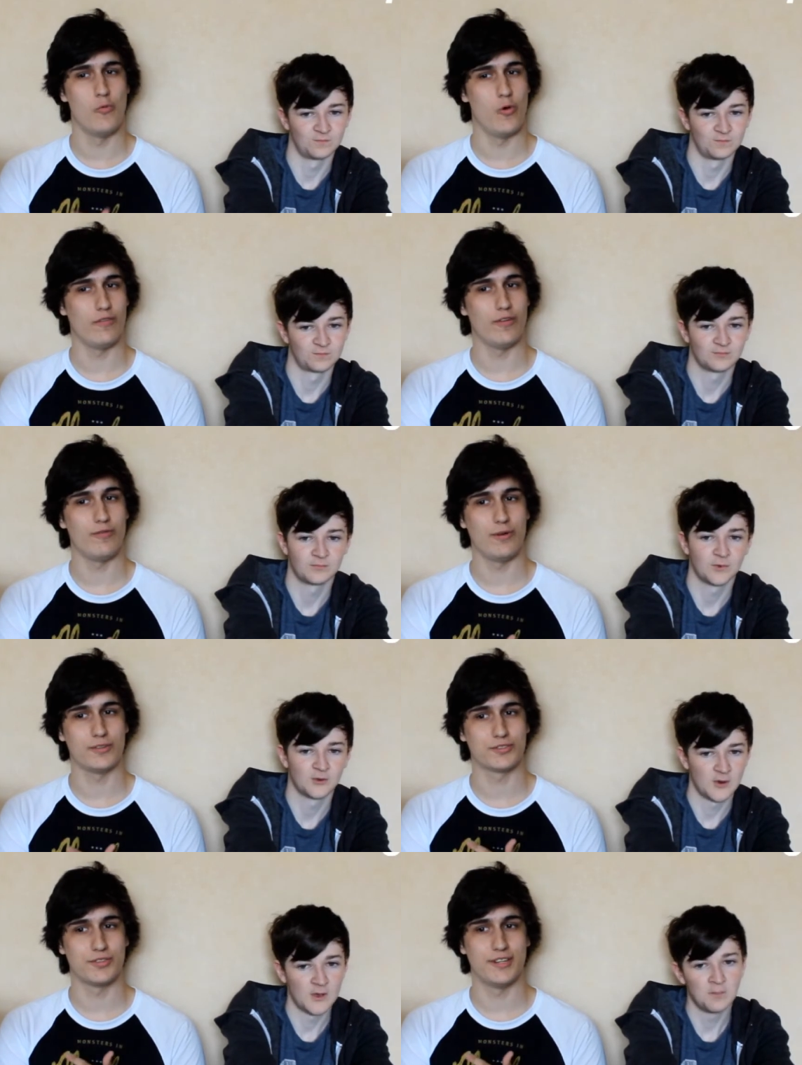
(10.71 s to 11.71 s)
Speaker 1: Wolf of
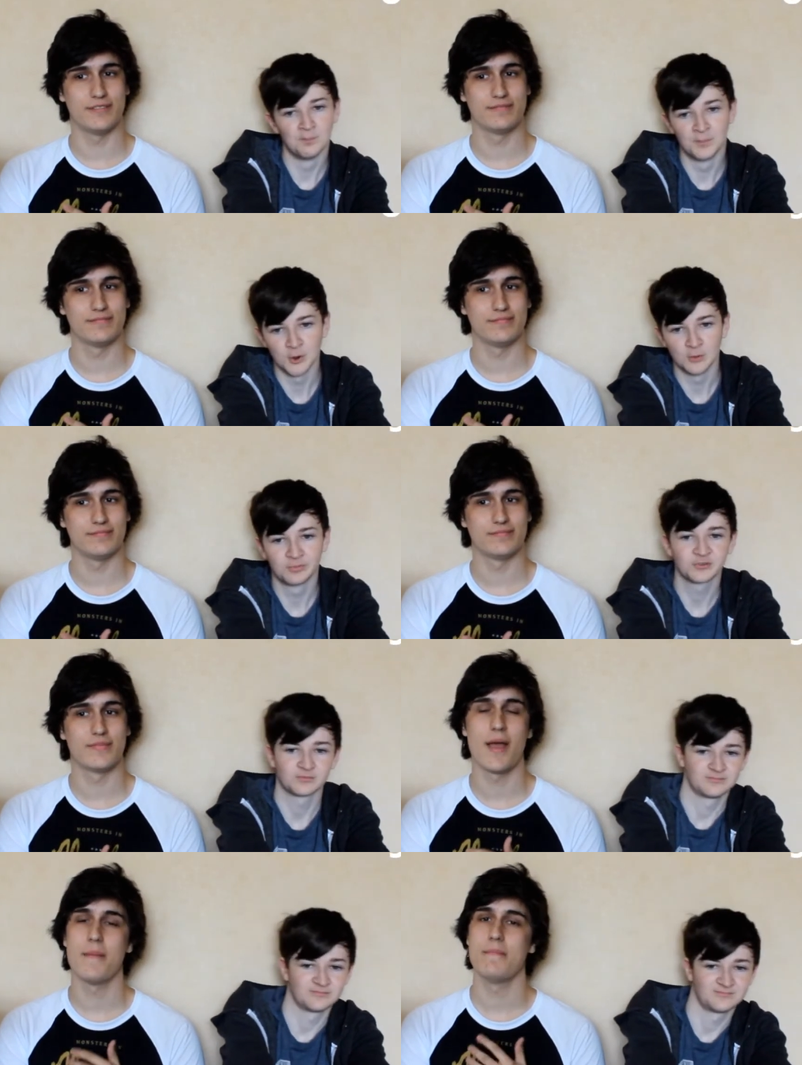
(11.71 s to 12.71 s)
Wall Street.
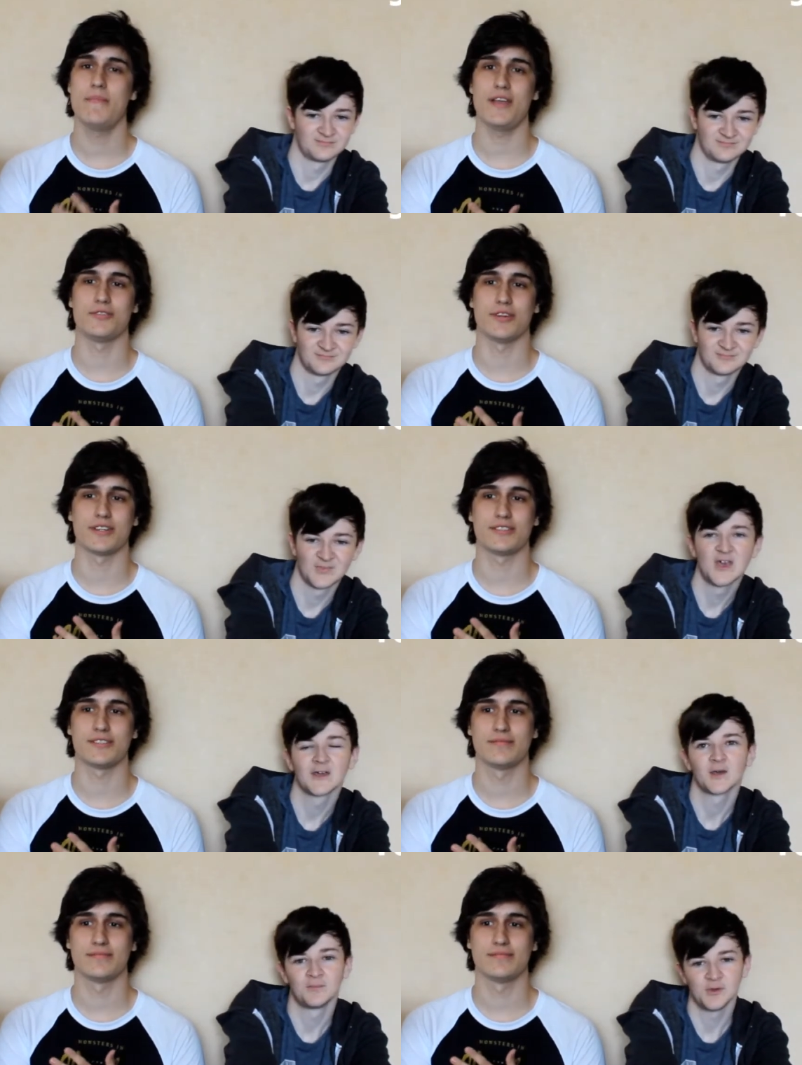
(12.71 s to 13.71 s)
Boobs.
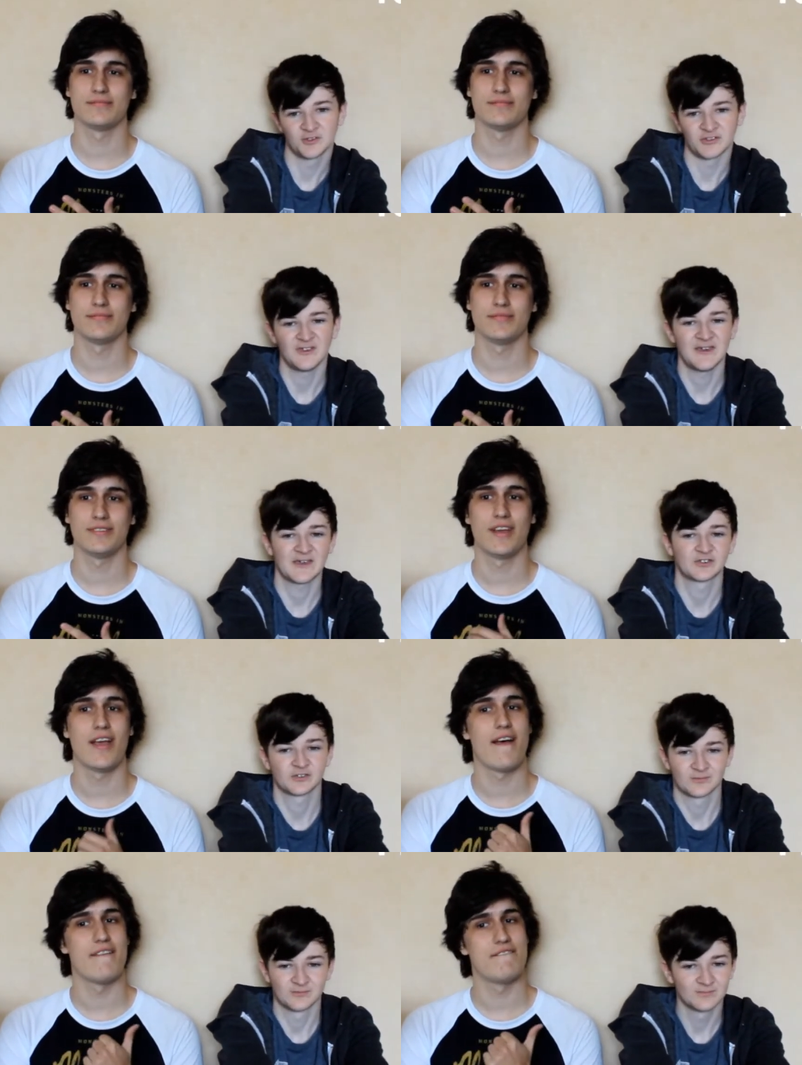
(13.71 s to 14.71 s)
Matrix. Computers are
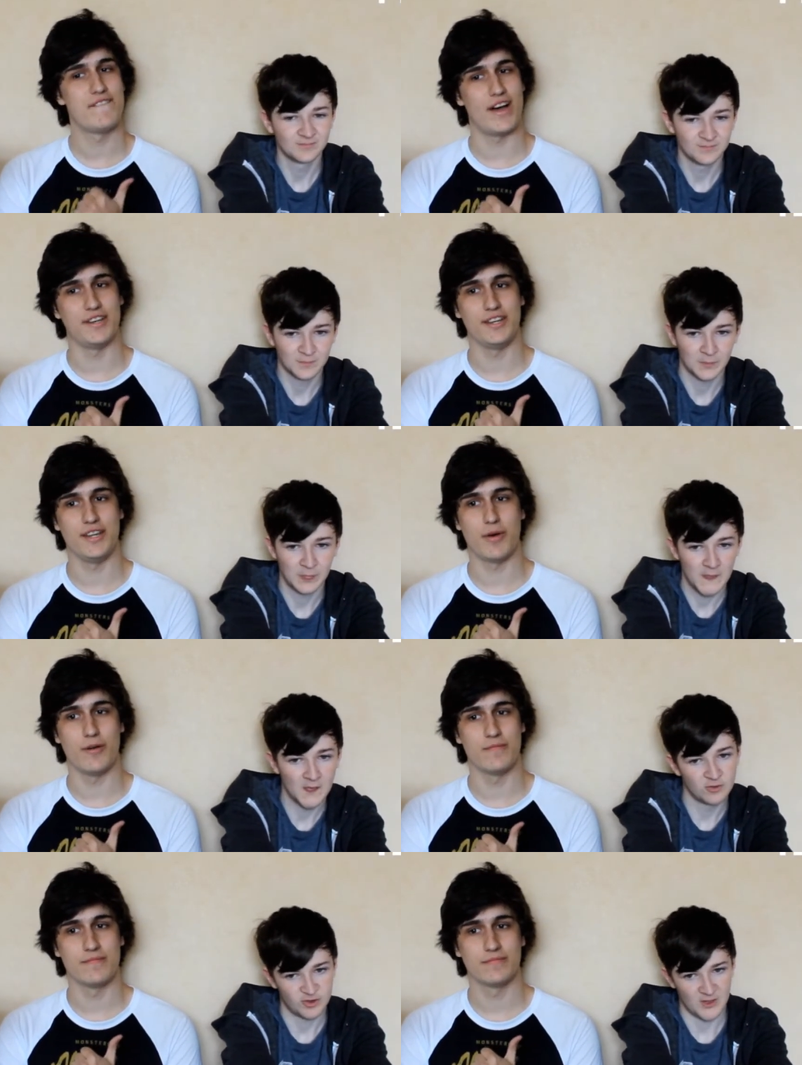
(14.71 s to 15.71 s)
dicks. Finding
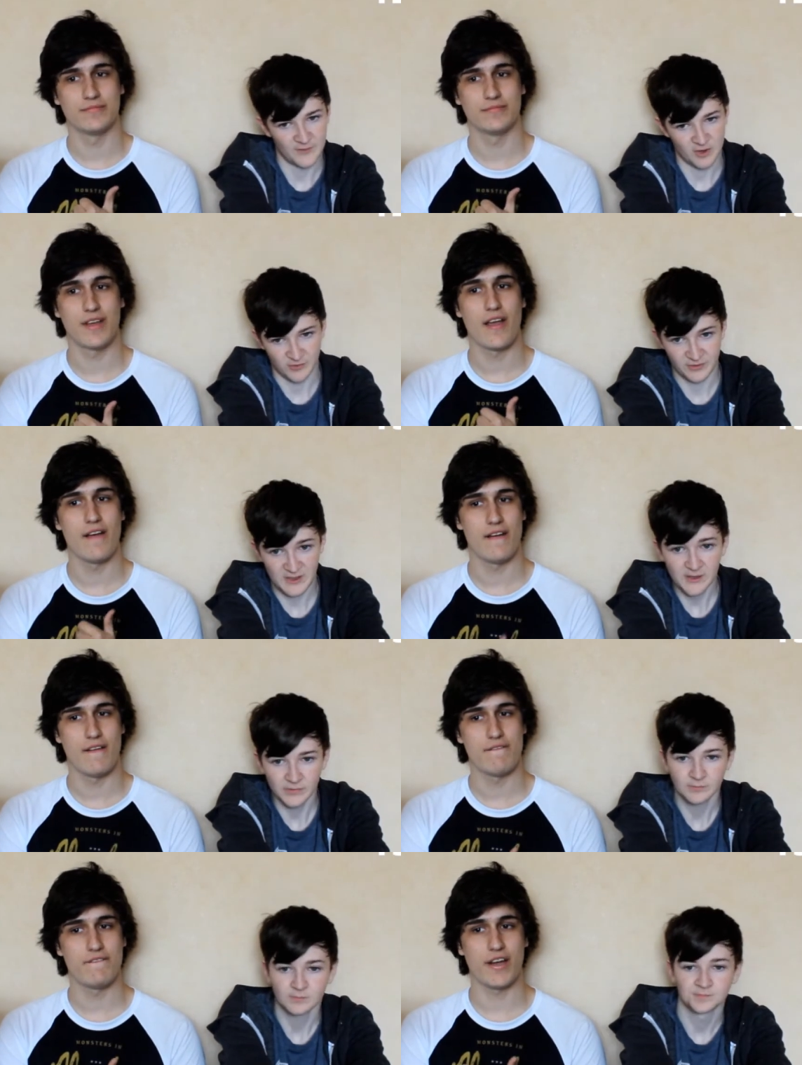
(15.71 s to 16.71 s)
Nemo. Child version of
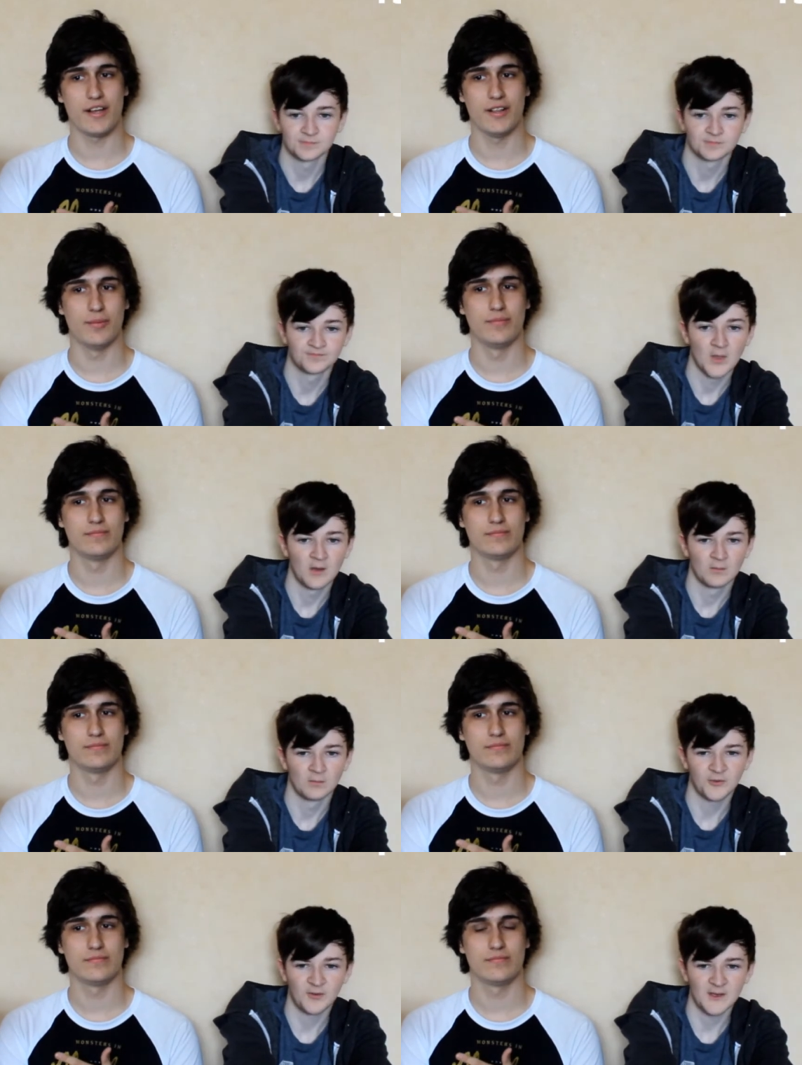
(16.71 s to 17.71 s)
Taken. Fight Club.
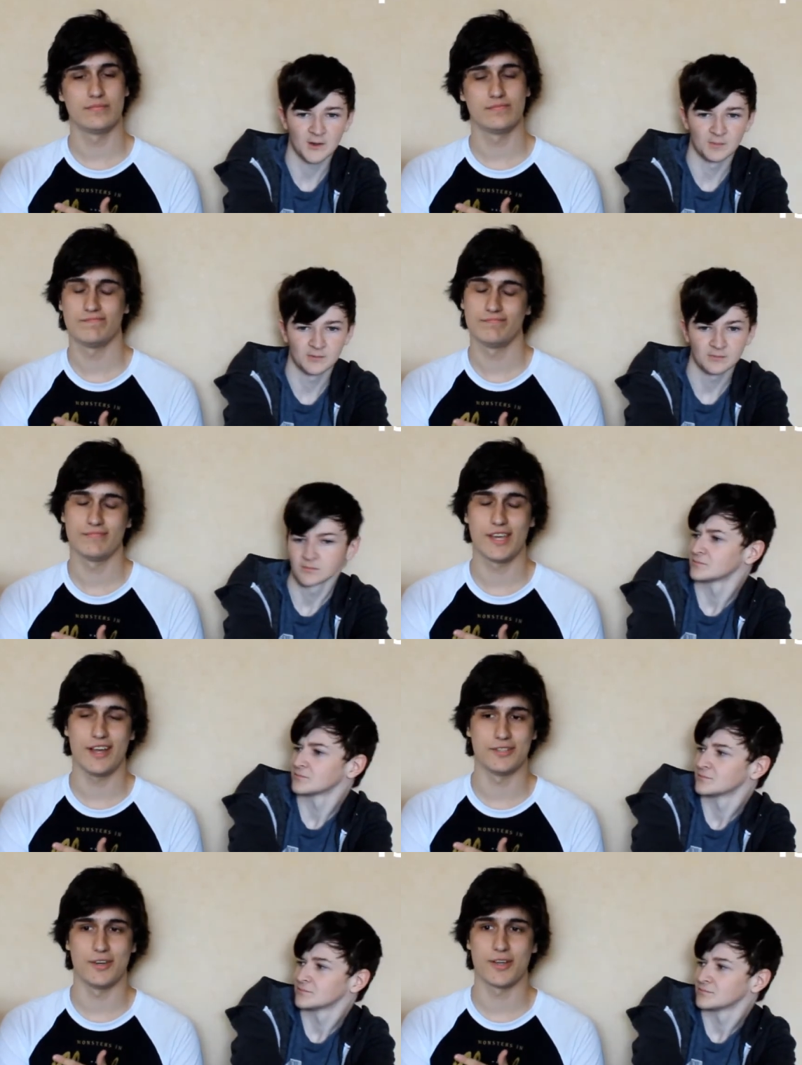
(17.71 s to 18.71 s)
What's Fight Club?
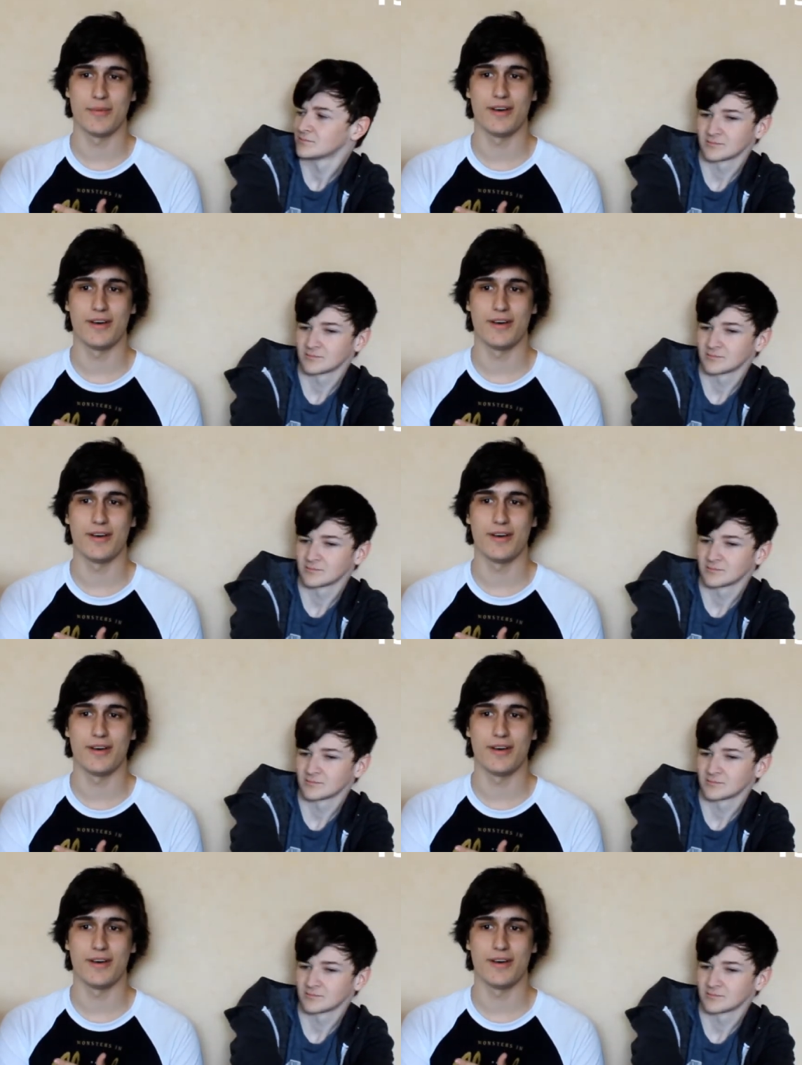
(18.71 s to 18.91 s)
Can't talk